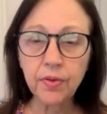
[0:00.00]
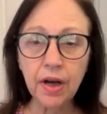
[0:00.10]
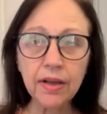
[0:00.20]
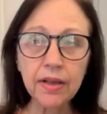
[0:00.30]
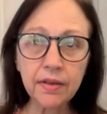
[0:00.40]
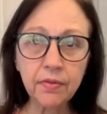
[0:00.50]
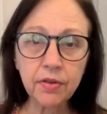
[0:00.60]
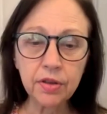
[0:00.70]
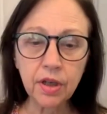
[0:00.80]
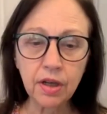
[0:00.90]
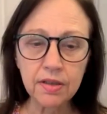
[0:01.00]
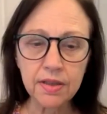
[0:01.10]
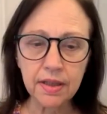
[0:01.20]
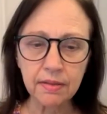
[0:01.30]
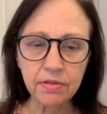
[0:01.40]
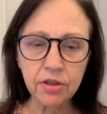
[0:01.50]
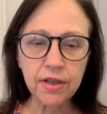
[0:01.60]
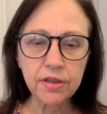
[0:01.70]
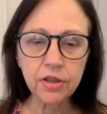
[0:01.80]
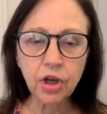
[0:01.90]
but you've got to give good
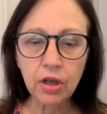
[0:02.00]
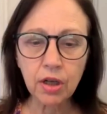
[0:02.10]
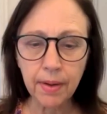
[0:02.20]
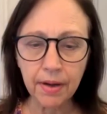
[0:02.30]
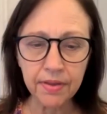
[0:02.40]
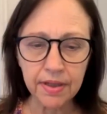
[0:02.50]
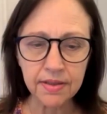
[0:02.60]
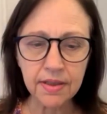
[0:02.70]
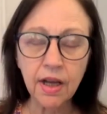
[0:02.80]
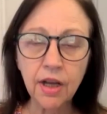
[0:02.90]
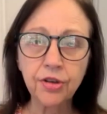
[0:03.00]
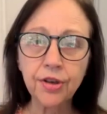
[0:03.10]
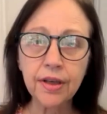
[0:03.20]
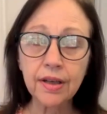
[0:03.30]
content. So let's talk about this.